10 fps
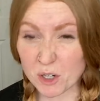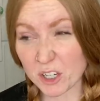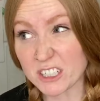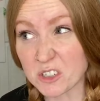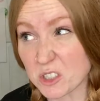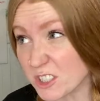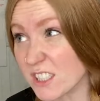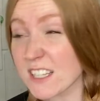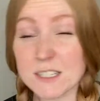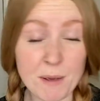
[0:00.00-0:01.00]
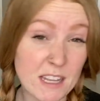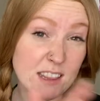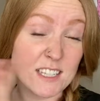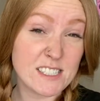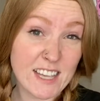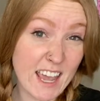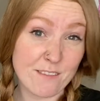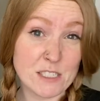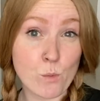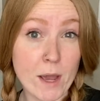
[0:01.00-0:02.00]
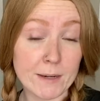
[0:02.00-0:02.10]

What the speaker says: Current Nicole just has to paint this canvas white.